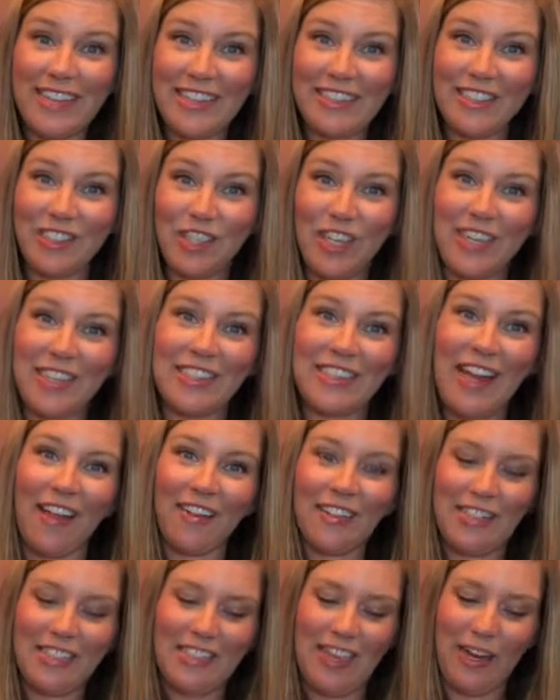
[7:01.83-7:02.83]
as a chicken
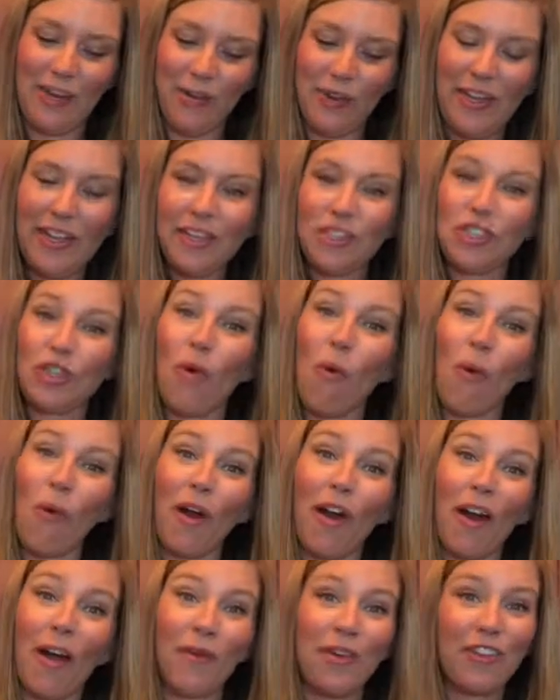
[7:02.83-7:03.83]
salad sandwich
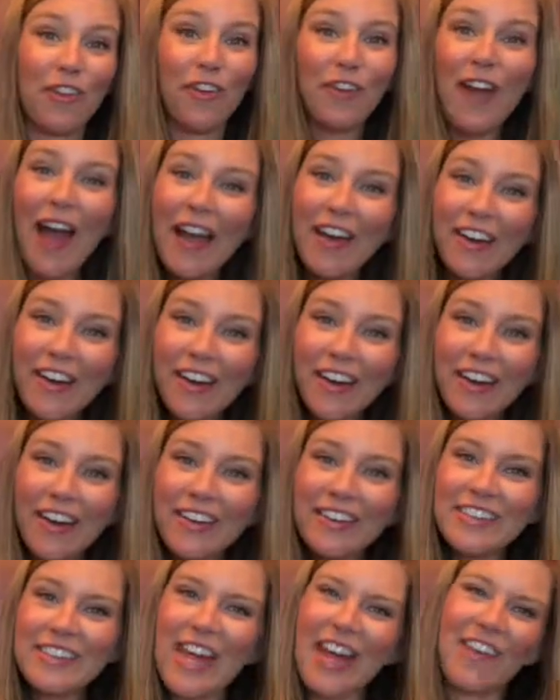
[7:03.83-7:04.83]
or with
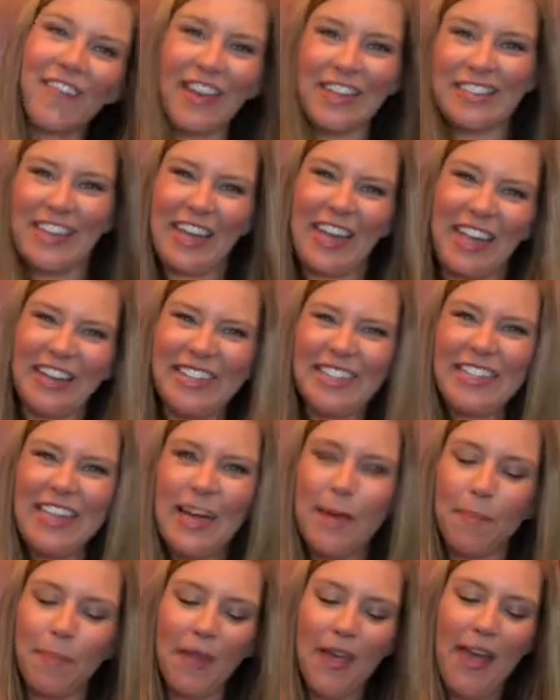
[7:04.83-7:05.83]
crackers, kind of as like a
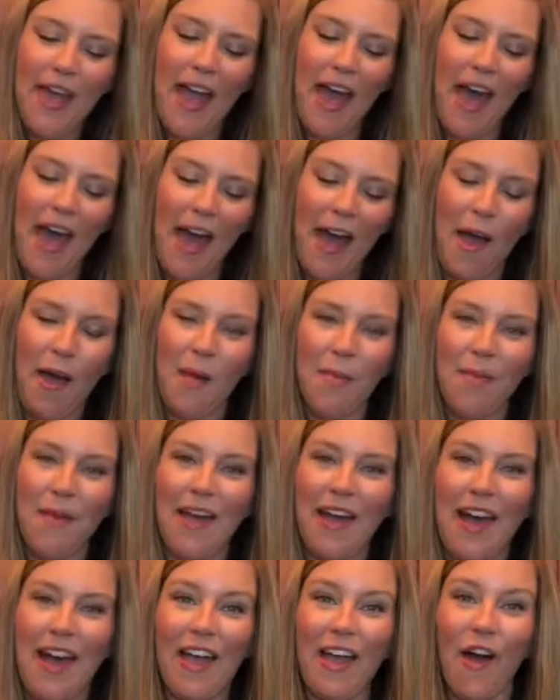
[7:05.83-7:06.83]
dip.
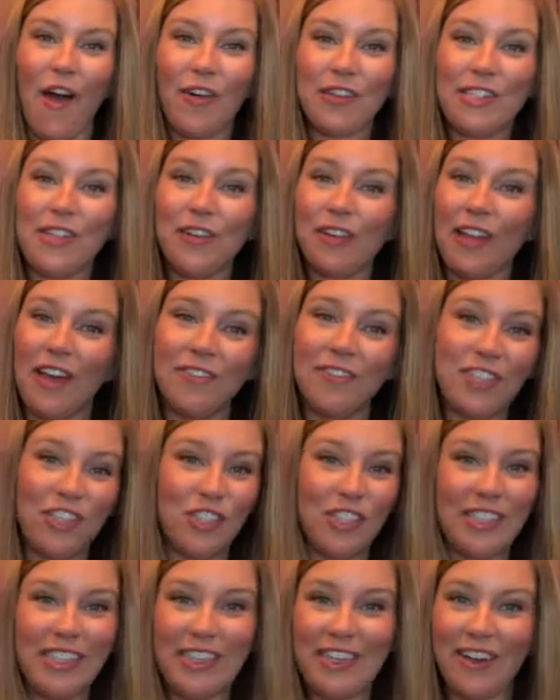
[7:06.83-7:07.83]
I also love to
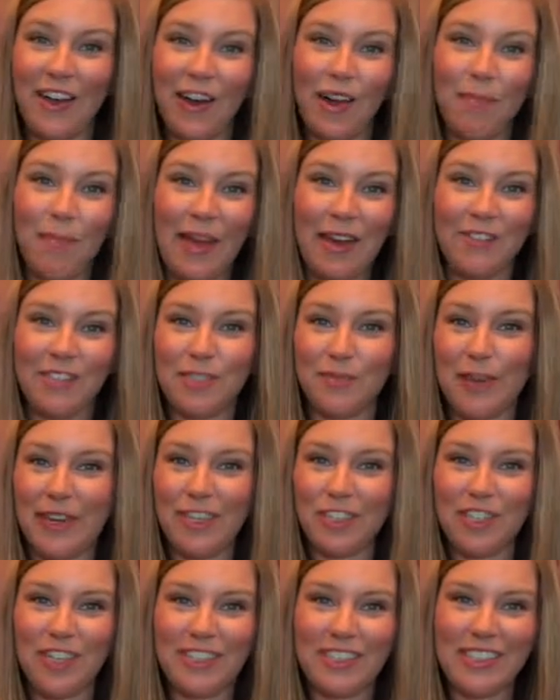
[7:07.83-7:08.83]
just eat it on a bed of
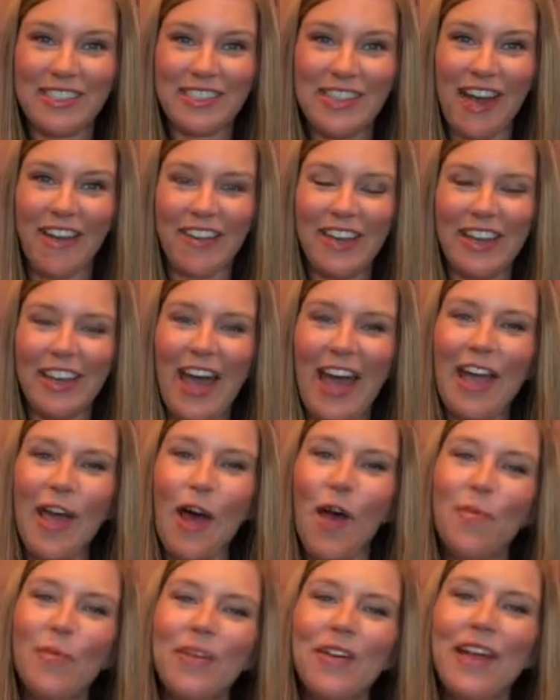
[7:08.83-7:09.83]
spinach as a salad. I
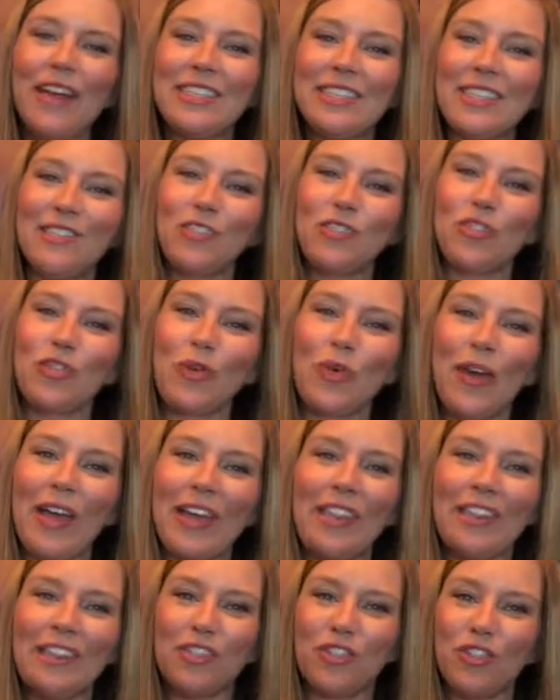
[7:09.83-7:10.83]
hope you guys
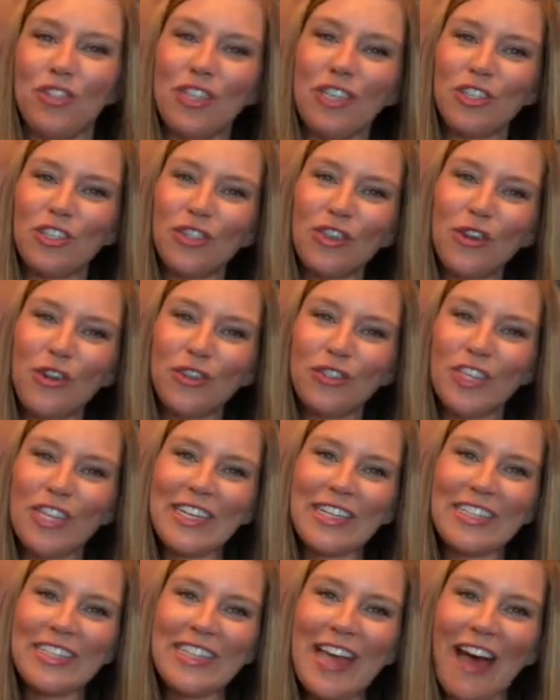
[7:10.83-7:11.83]
enjoy this traditional
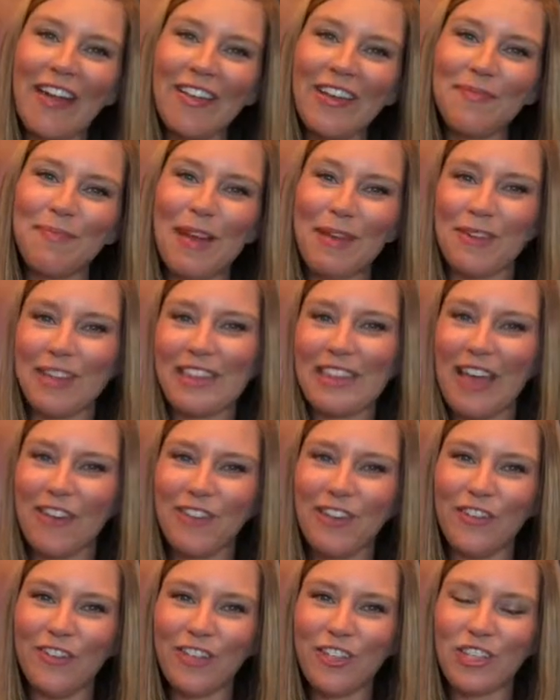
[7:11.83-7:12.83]
chicken salad made with
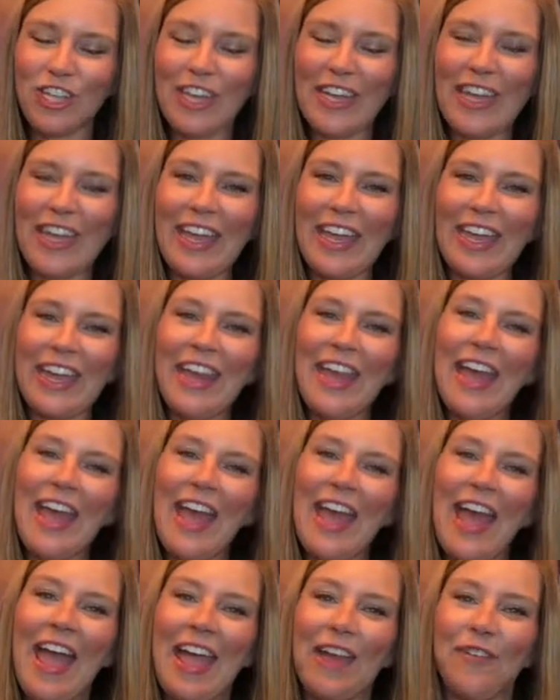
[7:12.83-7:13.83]
leftover chicken,
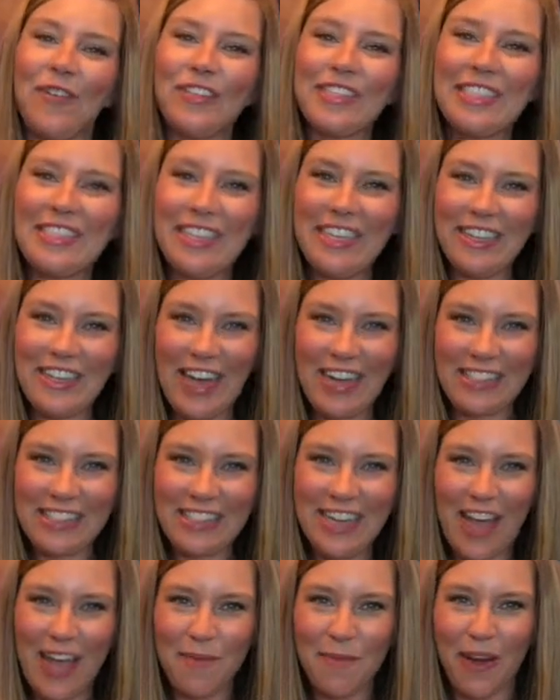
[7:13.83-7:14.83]
and we'll see you next
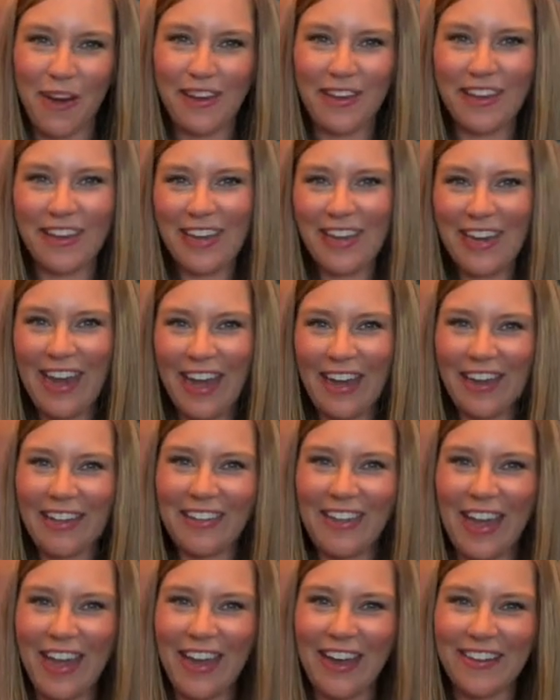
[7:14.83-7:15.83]
time on Cooking at
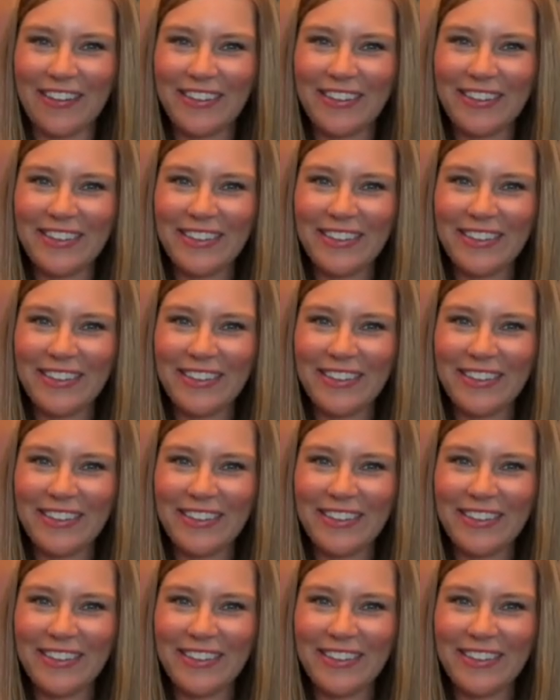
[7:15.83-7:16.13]
Kaleo.